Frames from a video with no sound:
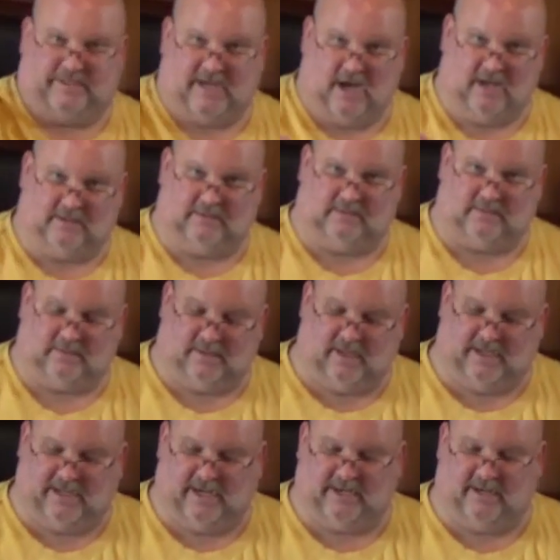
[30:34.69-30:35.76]
out
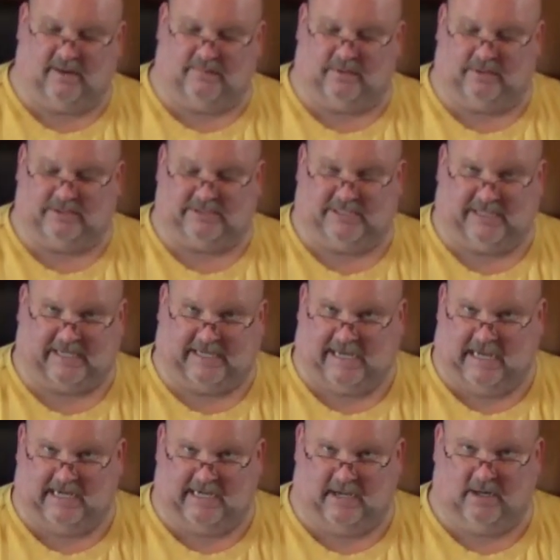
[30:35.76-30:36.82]
an N number and stick it
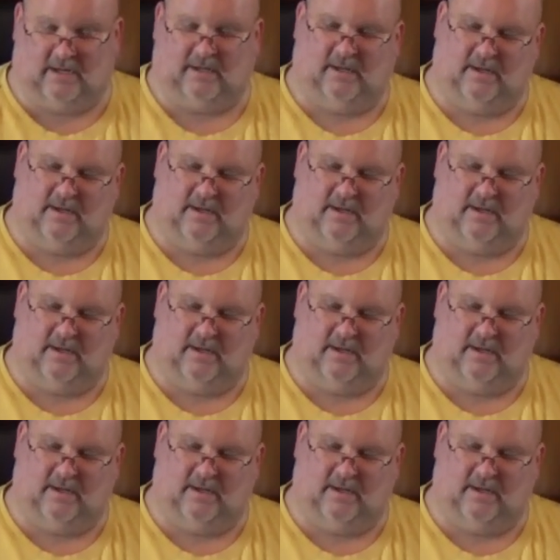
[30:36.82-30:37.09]
on there.